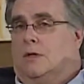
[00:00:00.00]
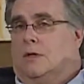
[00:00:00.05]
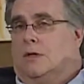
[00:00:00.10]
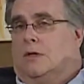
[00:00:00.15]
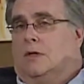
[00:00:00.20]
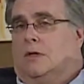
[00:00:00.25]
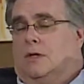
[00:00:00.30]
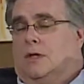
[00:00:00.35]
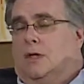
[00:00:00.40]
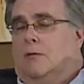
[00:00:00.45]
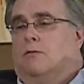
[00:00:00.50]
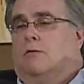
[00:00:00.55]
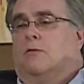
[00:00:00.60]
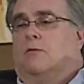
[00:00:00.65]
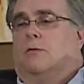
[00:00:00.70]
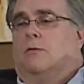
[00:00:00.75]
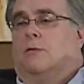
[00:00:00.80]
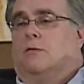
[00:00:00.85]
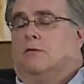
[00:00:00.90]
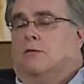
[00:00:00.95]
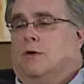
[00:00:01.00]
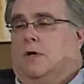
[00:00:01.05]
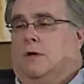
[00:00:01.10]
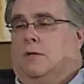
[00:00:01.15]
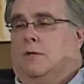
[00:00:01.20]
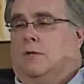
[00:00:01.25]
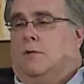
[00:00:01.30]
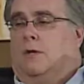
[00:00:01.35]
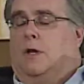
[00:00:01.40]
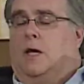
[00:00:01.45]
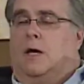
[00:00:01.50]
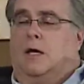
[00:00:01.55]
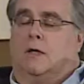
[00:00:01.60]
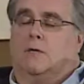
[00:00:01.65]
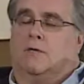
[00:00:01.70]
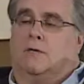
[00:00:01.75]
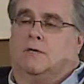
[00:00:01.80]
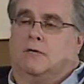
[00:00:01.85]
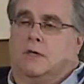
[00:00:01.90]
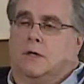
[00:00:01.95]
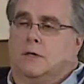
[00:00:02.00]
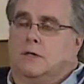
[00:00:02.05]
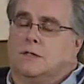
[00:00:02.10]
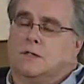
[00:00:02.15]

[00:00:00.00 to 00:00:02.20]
and even from a faith or a lack of a faith